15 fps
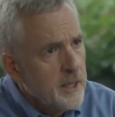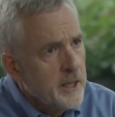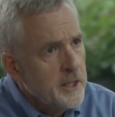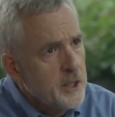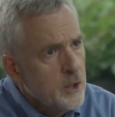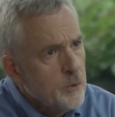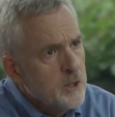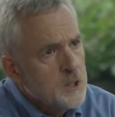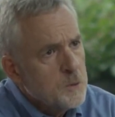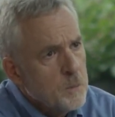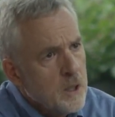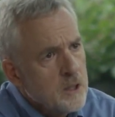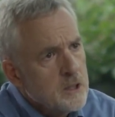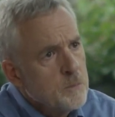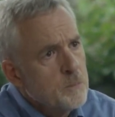And your
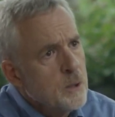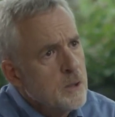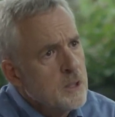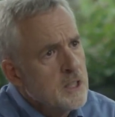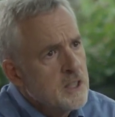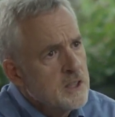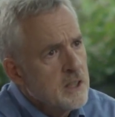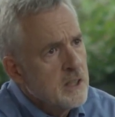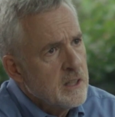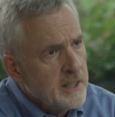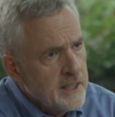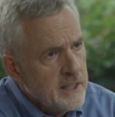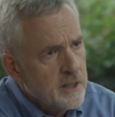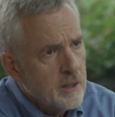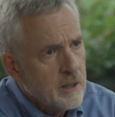responsibility as a
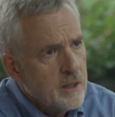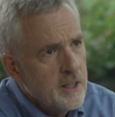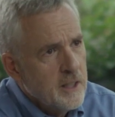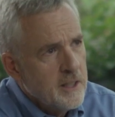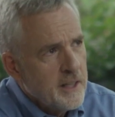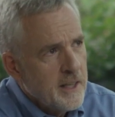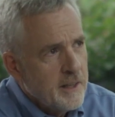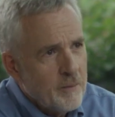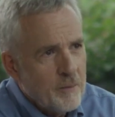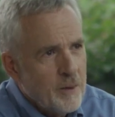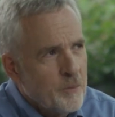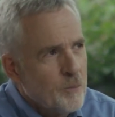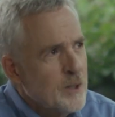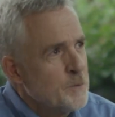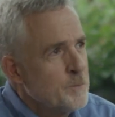leader,
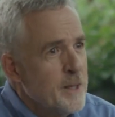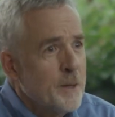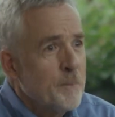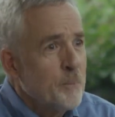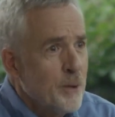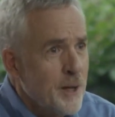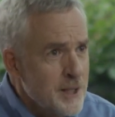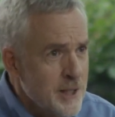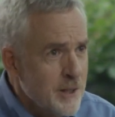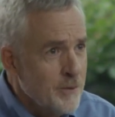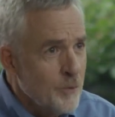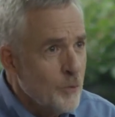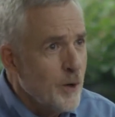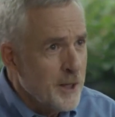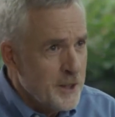and what's been impressive
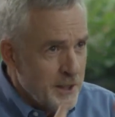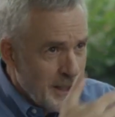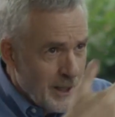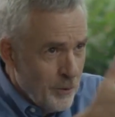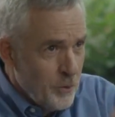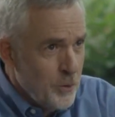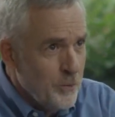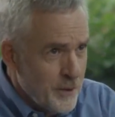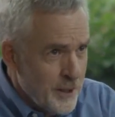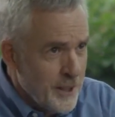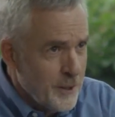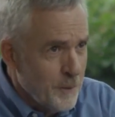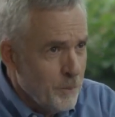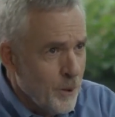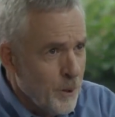in watching how you've
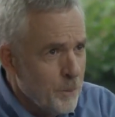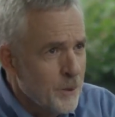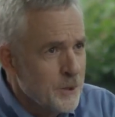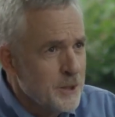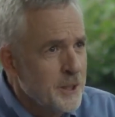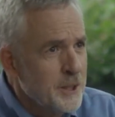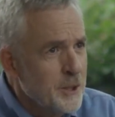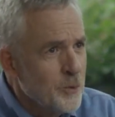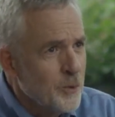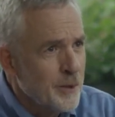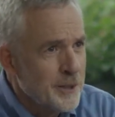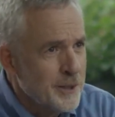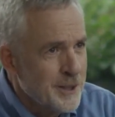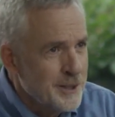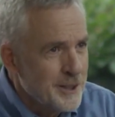taken purpose in your
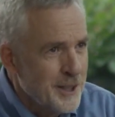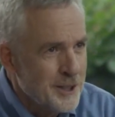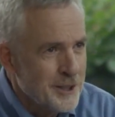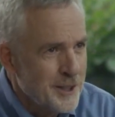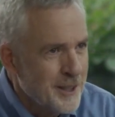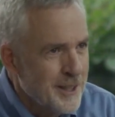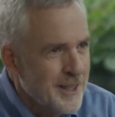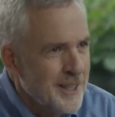organization,